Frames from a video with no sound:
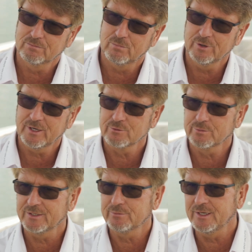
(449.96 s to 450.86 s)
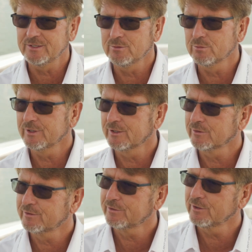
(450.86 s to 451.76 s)
120,
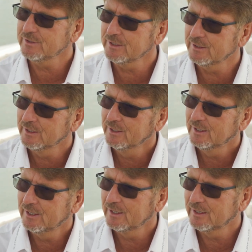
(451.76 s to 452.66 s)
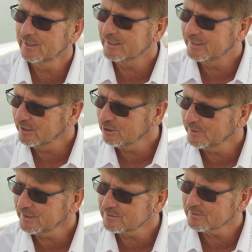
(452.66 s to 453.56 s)
130
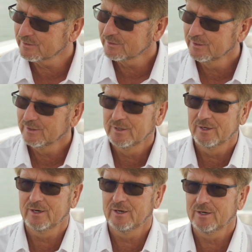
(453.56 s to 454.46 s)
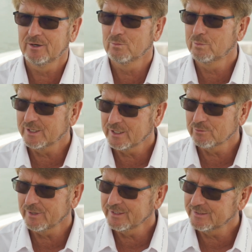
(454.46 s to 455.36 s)
kilowatt. We can
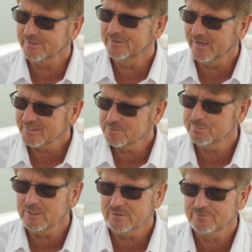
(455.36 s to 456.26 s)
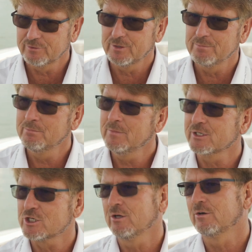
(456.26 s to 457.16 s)
run it at that speed for a
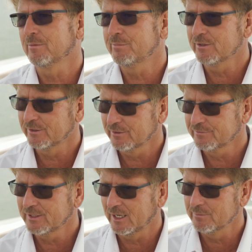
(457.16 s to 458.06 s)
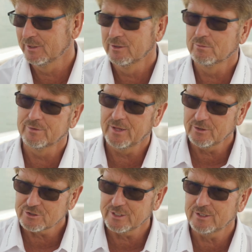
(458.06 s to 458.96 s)
much longer period of time.
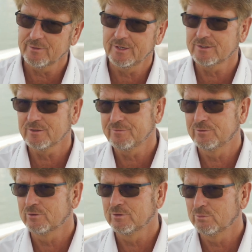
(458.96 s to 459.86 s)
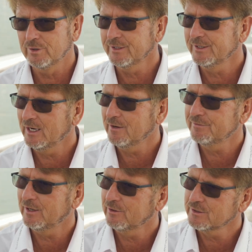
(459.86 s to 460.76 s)
Without generator for
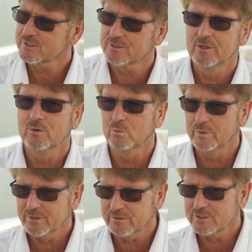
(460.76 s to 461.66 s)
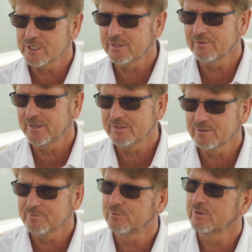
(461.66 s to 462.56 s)
1.5 hours, with
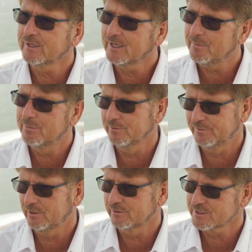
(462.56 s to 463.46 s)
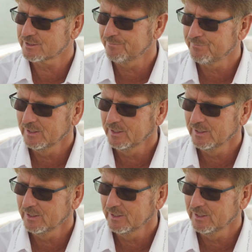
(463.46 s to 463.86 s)
generator for a couple of hours.